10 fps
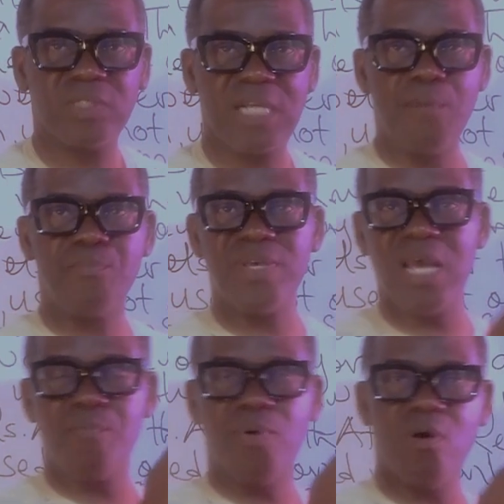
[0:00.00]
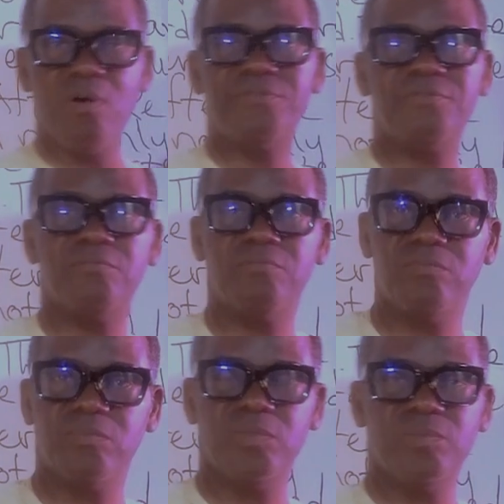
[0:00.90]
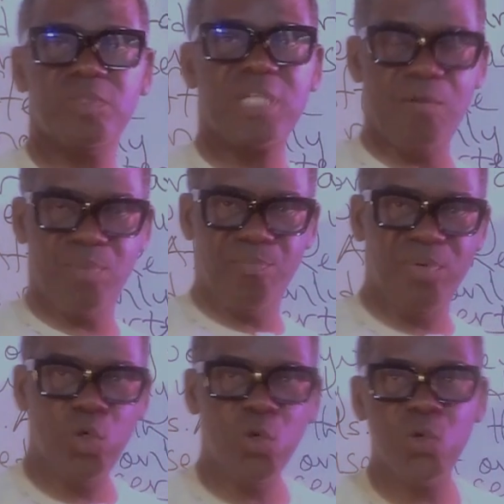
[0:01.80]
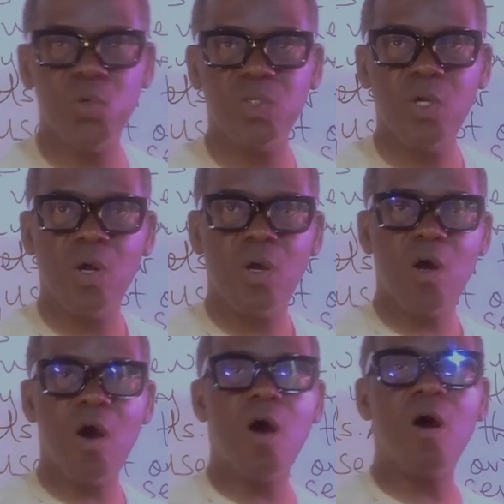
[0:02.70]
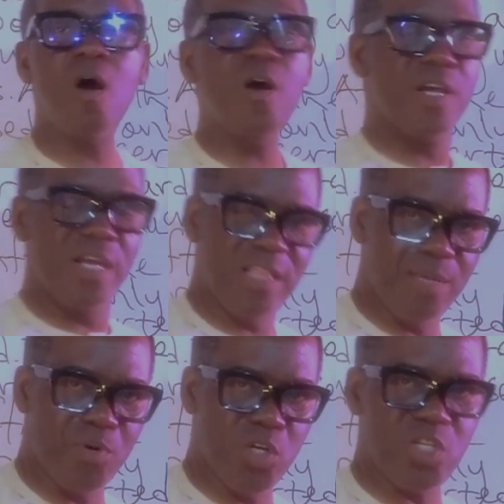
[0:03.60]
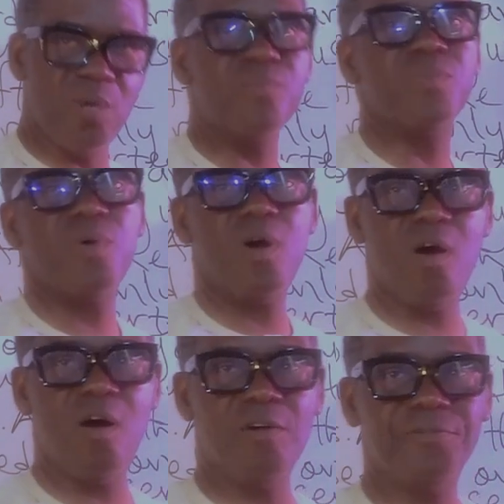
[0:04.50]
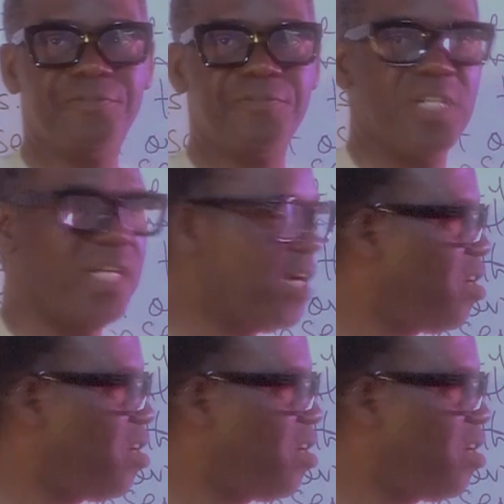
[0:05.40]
can be above, can be below, or in the bosom of the